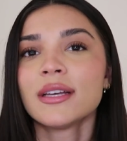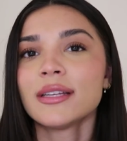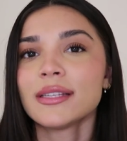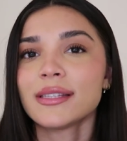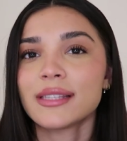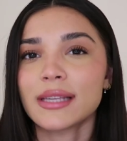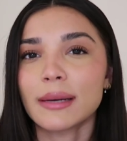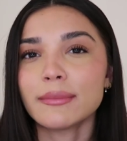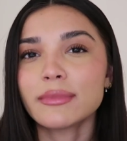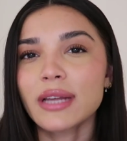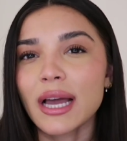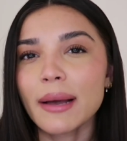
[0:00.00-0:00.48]

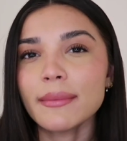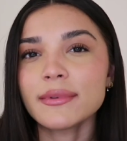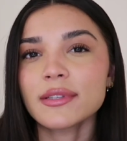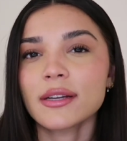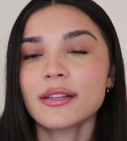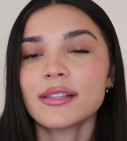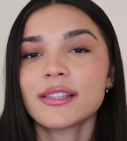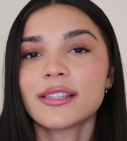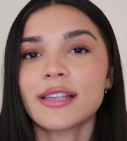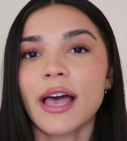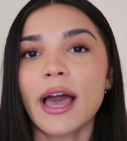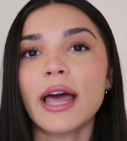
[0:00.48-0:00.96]
sometimes
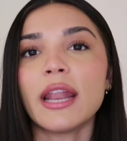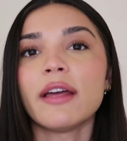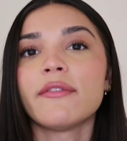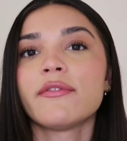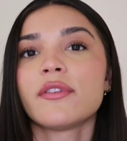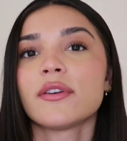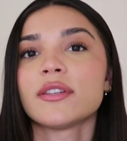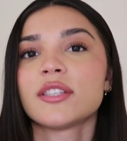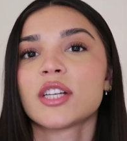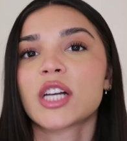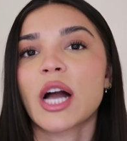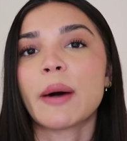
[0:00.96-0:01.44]
on set, if
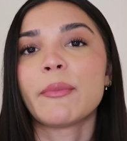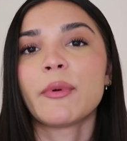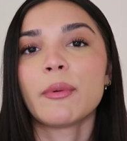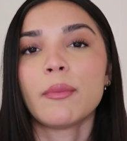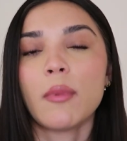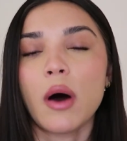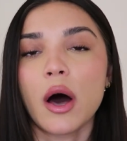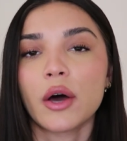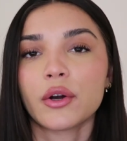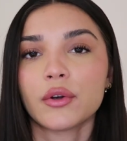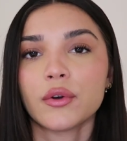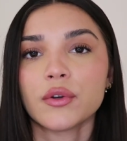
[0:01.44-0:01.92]
there's a couple
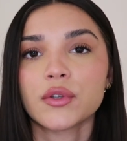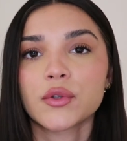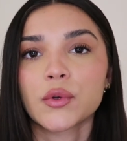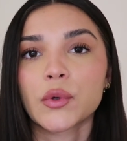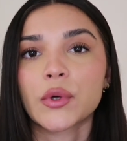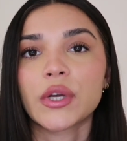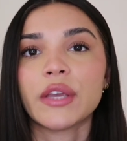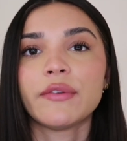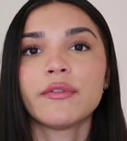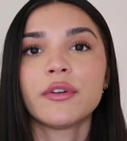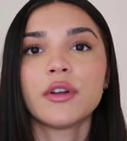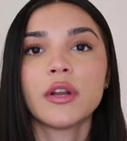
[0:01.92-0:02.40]
models
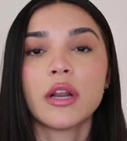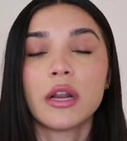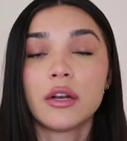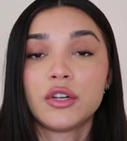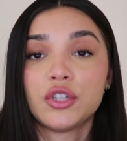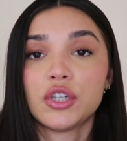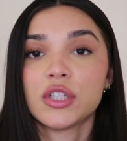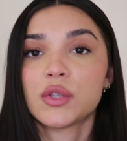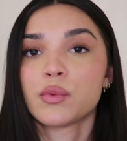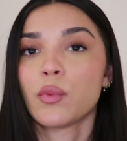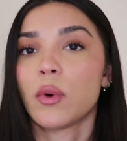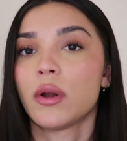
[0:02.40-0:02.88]
or even
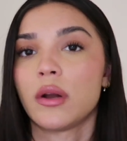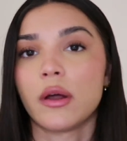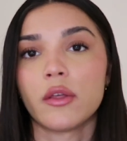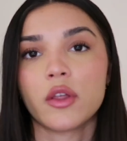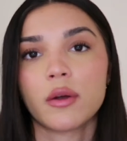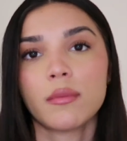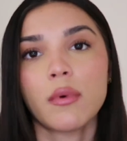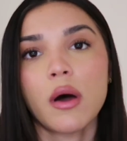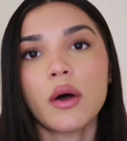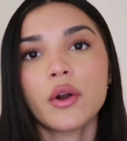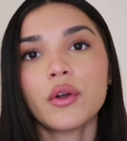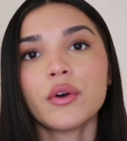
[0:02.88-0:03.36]
just one
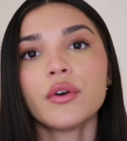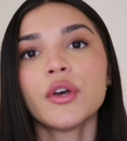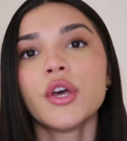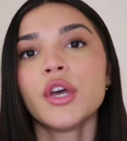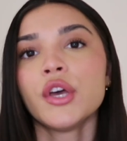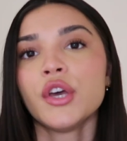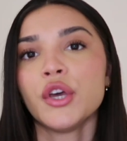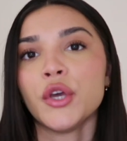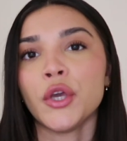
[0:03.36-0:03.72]
other model,